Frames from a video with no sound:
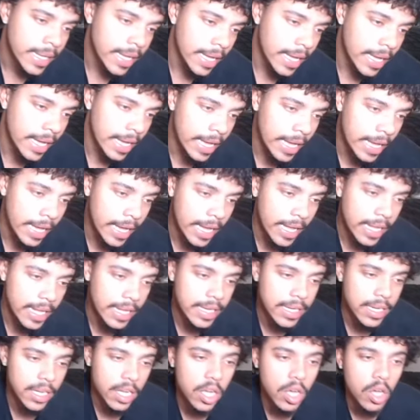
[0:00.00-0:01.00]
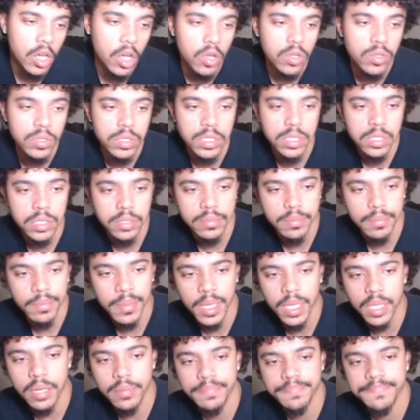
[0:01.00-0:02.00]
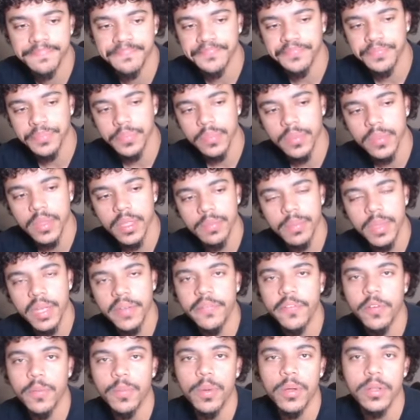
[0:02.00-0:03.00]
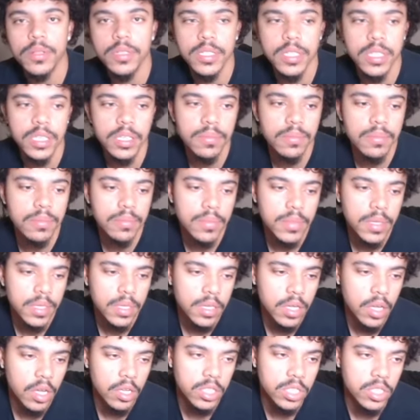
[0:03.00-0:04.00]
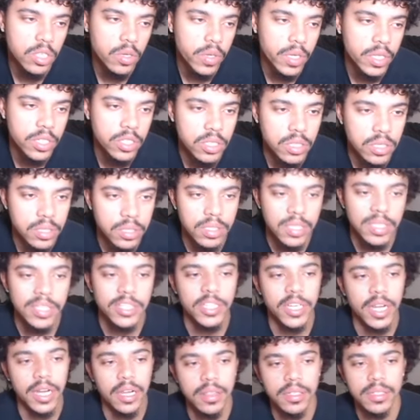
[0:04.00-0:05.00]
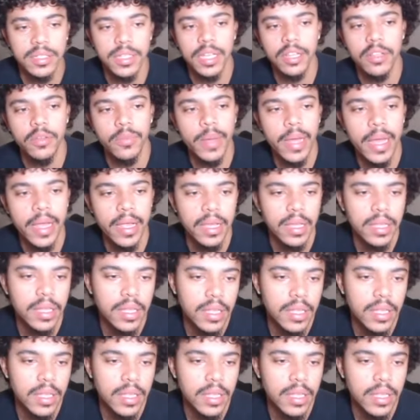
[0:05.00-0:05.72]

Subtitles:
The Colts, mid football team, also injured. Need Jonathan Taylor back.